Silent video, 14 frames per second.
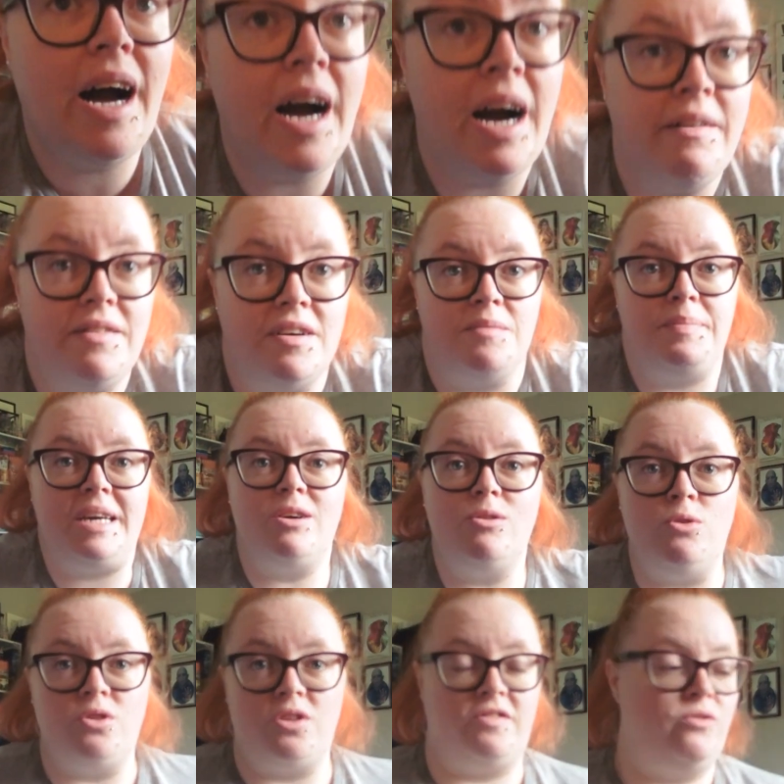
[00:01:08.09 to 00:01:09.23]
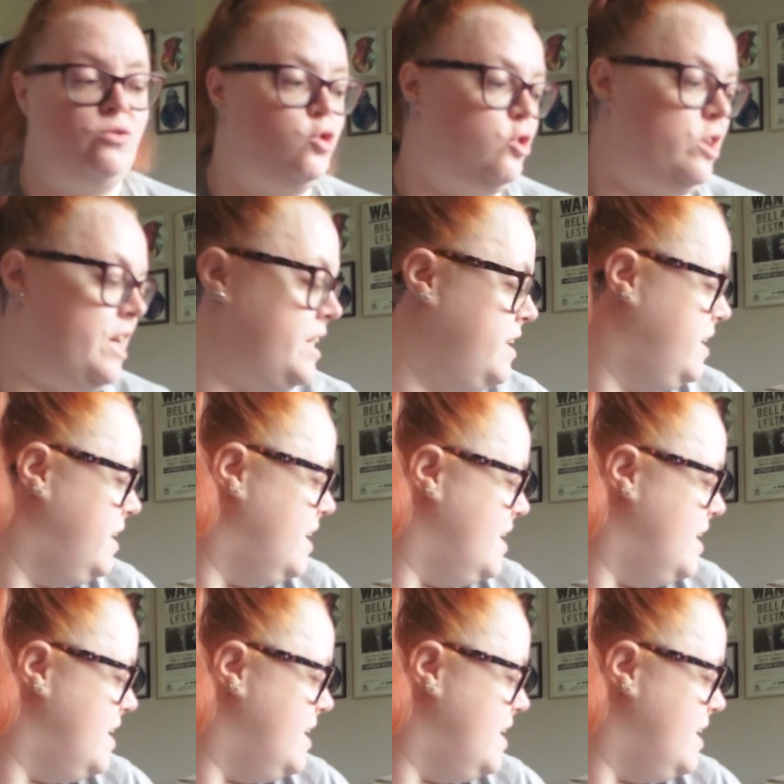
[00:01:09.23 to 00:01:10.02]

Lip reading: have a big order from Shein.